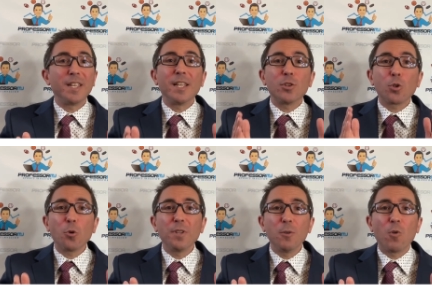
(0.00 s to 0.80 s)
a
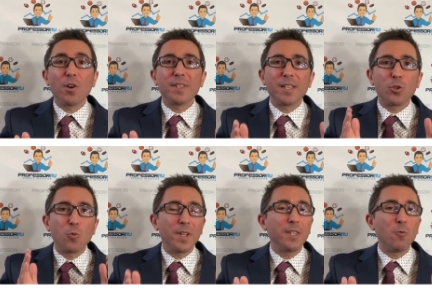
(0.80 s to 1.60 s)
31 and
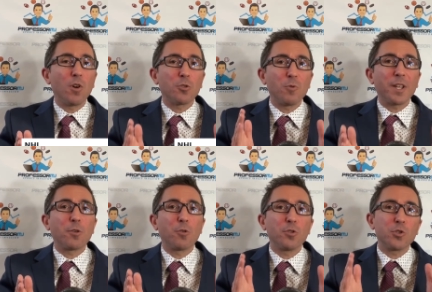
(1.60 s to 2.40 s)
21
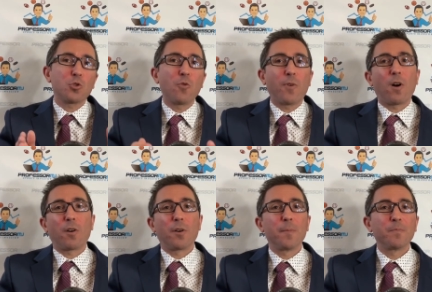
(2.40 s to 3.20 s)
record so far.
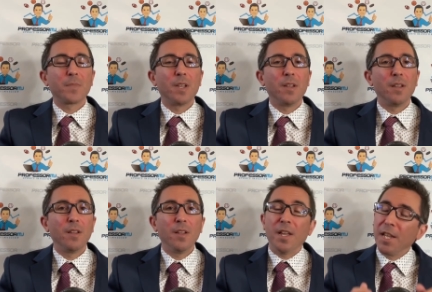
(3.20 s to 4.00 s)

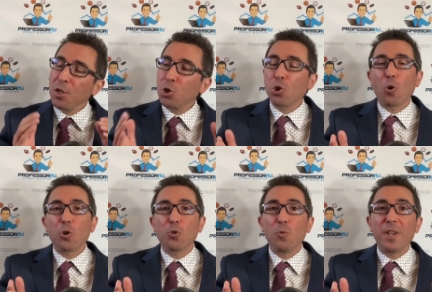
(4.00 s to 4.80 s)
In
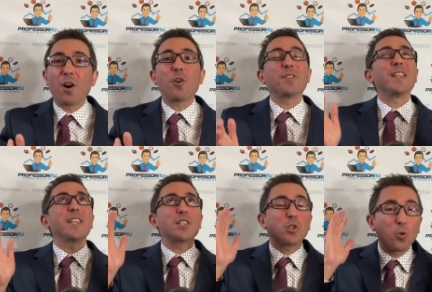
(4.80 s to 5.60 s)
short, we are
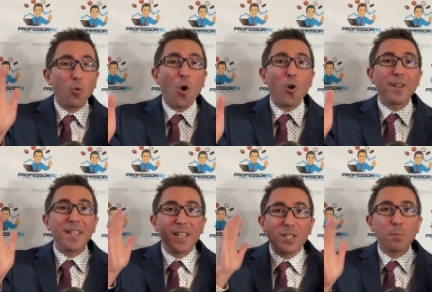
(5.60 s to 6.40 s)

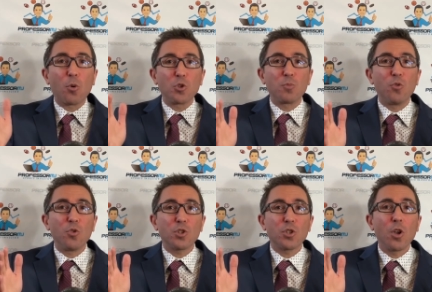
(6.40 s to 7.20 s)
destroying
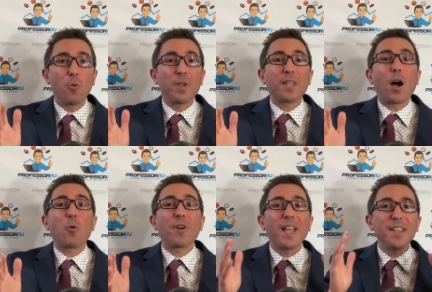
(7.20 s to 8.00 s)
sportsbooks with
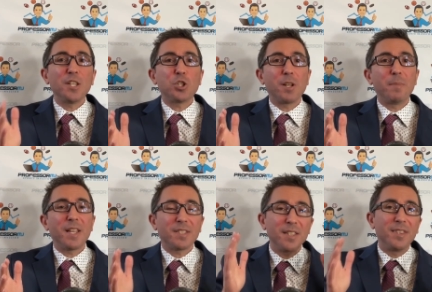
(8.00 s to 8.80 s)
our NHL
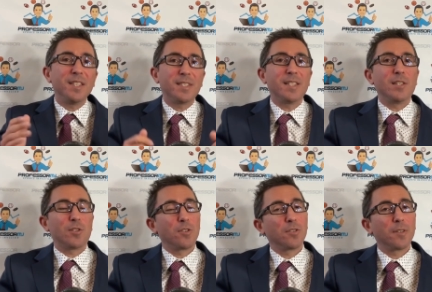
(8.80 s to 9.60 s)
bets this
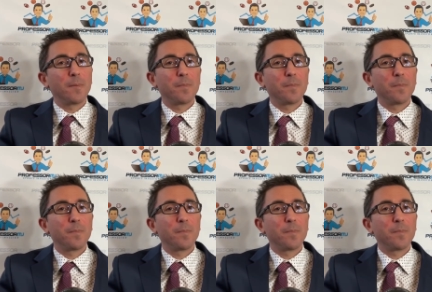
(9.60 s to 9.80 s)
season